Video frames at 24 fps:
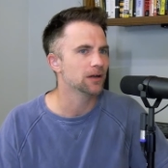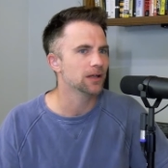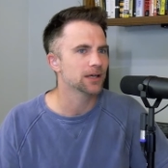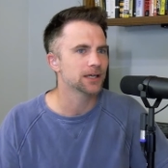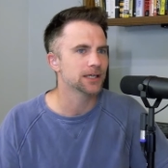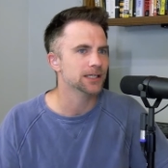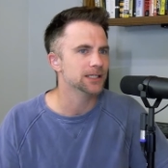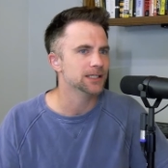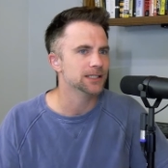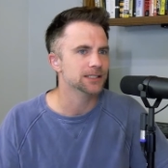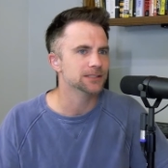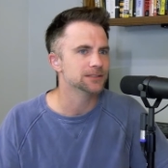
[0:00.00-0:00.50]
Like
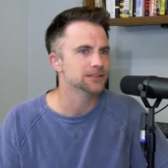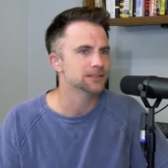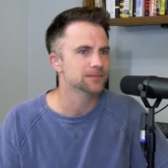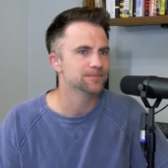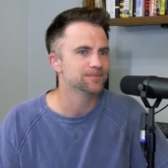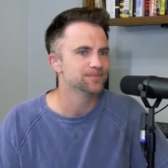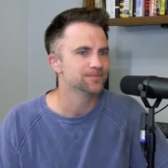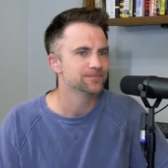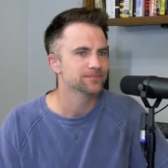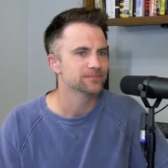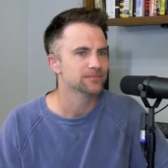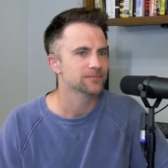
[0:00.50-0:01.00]
he is,
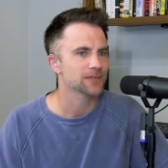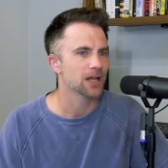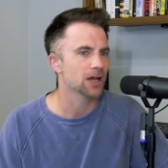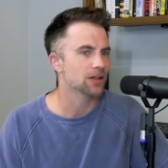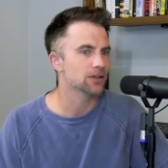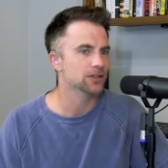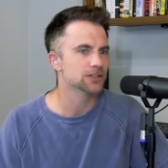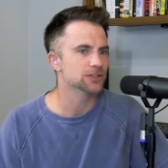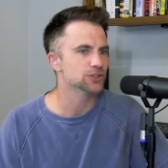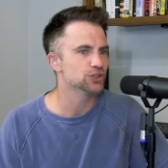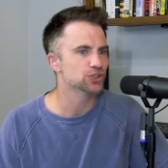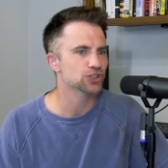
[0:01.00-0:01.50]

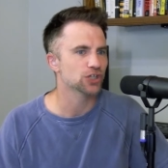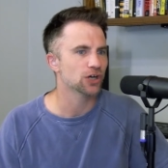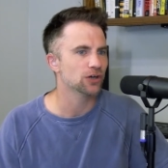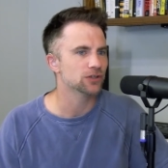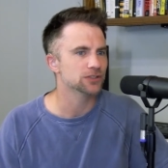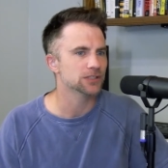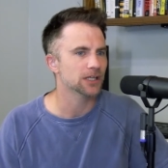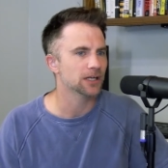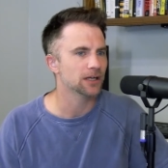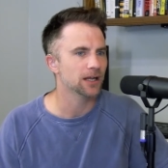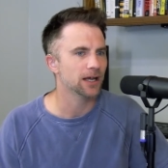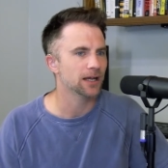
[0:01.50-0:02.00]
other than
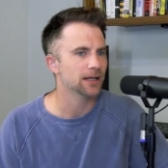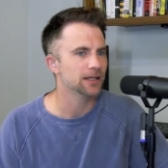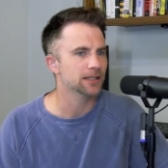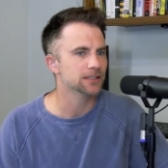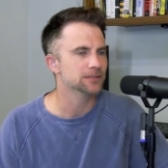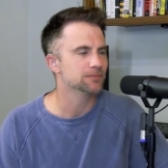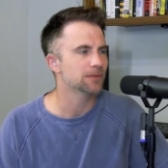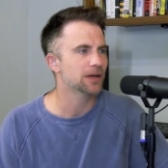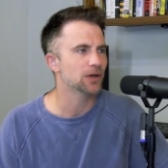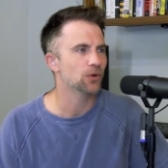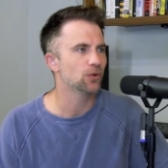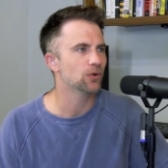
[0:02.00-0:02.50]
shows at night,
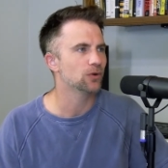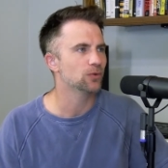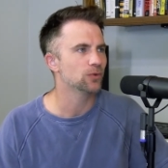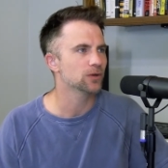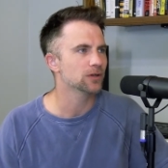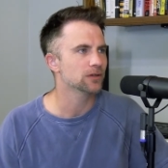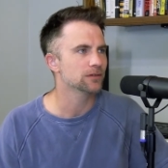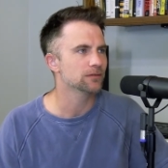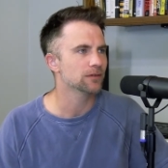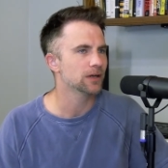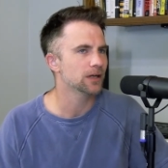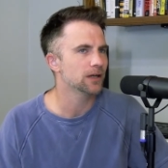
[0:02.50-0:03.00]
he's my whole
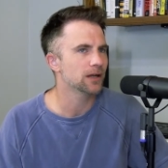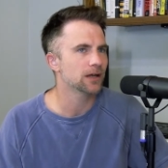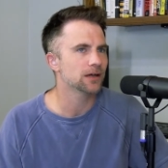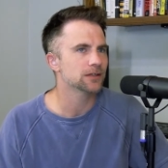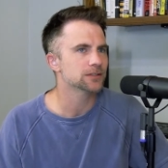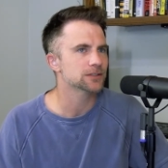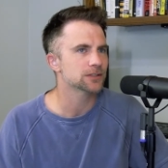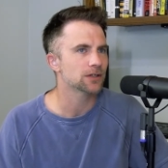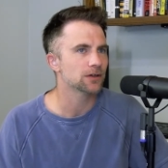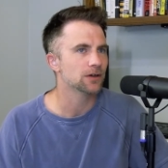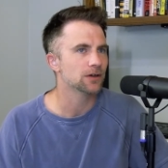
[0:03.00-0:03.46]
world right now. So